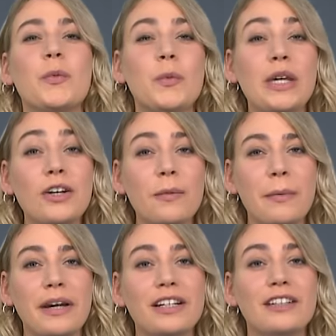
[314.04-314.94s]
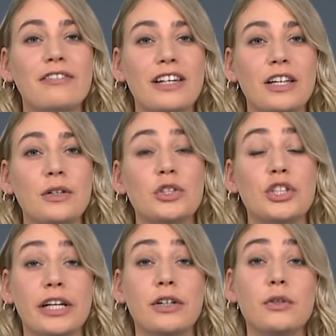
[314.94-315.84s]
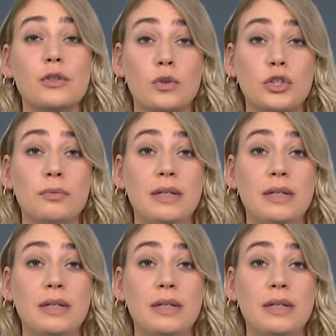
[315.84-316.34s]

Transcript: We compared the videos shared on social